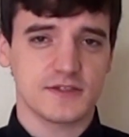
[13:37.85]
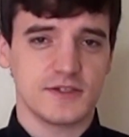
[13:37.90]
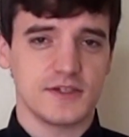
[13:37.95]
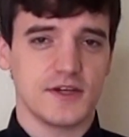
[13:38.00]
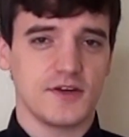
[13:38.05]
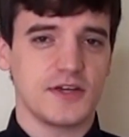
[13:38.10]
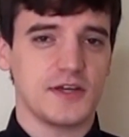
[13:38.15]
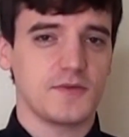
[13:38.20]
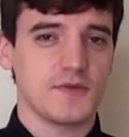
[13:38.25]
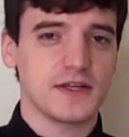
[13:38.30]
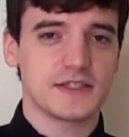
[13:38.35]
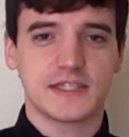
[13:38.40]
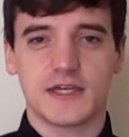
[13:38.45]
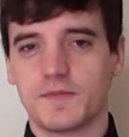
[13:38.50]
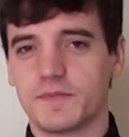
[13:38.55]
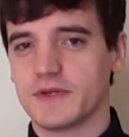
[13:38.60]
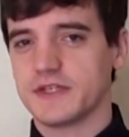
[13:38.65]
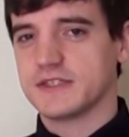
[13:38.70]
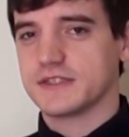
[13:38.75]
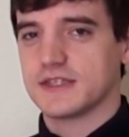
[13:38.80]
he runs
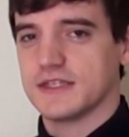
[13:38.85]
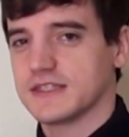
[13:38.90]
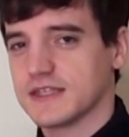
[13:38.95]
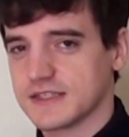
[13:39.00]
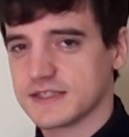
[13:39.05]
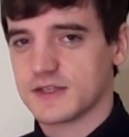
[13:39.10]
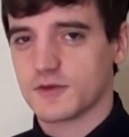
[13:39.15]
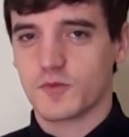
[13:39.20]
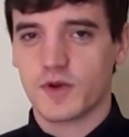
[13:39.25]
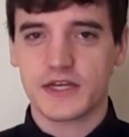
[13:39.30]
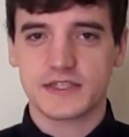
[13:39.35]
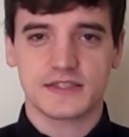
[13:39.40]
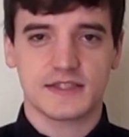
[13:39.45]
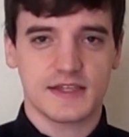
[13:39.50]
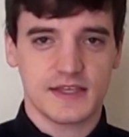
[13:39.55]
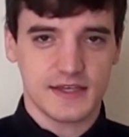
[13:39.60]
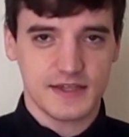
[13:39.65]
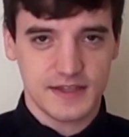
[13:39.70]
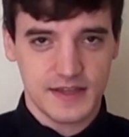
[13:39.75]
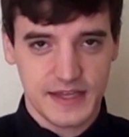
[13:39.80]
up and he does the
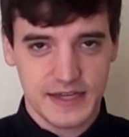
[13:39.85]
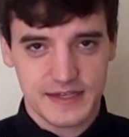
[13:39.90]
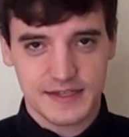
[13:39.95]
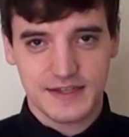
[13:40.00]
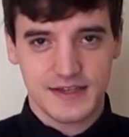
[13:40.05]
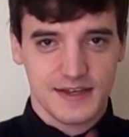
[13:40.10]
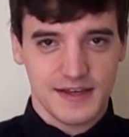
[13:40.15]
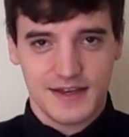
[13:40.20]
wrestling, like,